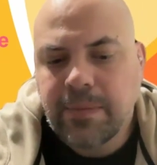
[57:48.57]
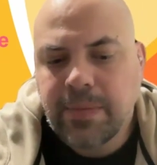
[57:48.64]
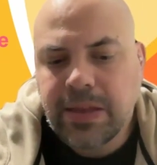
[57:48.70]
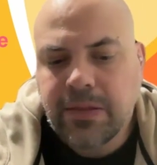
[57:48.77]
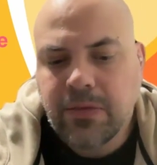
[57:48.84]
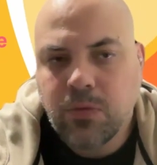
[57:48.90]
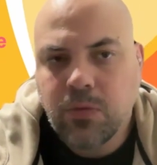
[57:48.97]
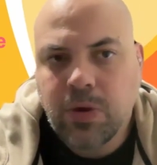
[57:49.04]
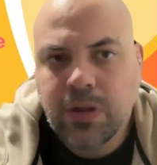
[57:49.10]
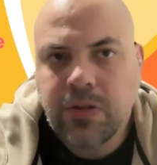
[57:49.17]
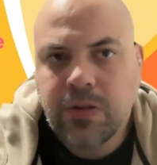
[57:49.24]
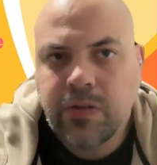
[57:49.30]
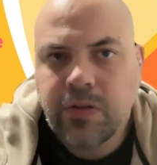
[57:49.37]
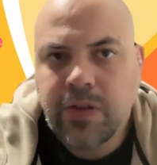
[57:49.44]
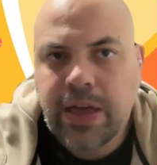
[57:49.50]
I mean
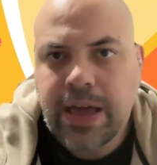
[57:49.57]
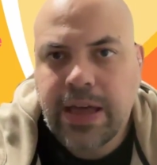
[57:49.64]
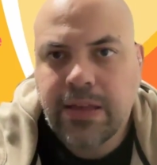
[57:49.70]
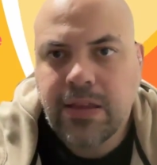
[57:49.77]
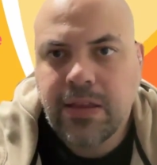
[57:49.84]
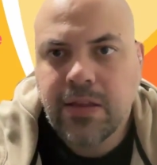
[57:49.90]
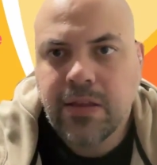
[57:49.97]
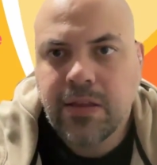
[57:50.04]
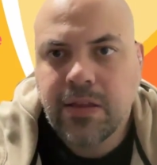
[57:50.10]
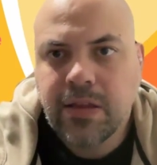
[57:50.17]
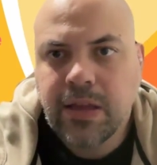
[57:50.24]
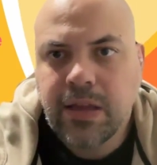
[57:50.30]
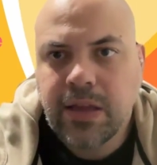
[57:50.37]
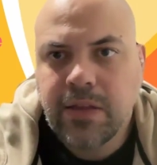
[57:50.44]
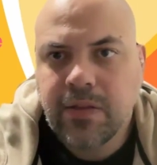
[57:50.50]
what you said,
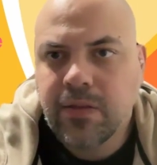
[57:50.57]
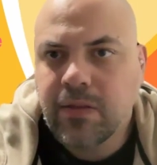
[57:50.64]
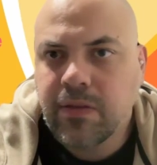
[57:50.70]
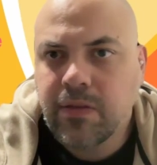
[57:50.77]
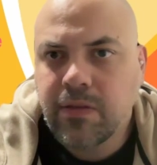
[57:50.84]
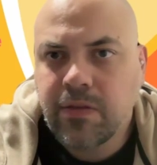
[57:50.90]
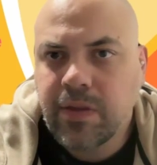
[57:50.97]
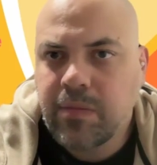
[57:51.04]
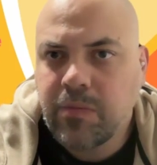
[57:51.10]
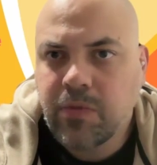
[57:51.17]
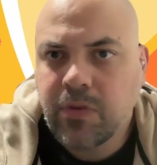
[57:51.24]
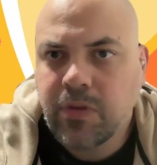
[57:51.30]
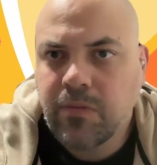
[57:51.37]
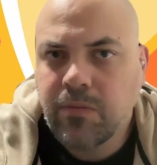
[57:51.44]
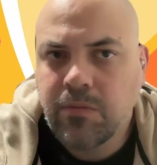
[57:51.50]
it
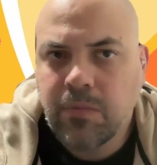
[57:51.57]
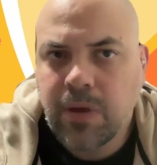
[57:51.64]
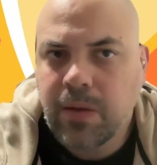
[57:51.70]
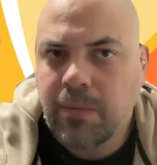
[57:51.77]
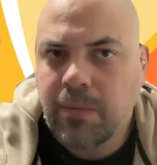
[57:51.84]
seems